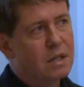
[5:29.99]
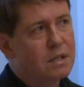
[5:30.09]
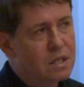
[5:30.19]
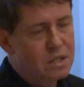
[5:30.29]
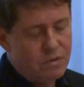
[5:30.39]

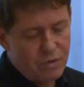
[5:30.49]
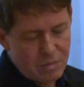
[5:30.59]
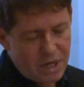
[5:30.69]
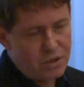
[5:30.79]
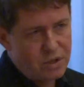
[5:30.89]

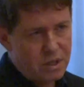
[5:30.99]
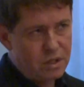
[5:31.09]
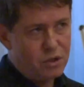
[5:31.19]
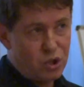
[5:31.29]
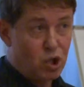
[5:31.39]

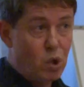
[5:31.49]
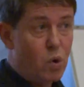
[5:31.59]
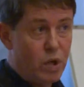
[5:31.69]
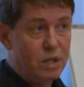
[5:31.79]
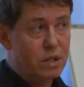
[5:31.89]
disinformation
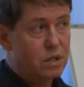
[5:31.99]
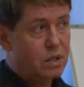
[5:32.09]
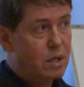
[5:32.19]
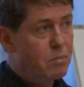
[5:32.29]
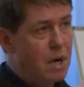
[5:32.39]
stories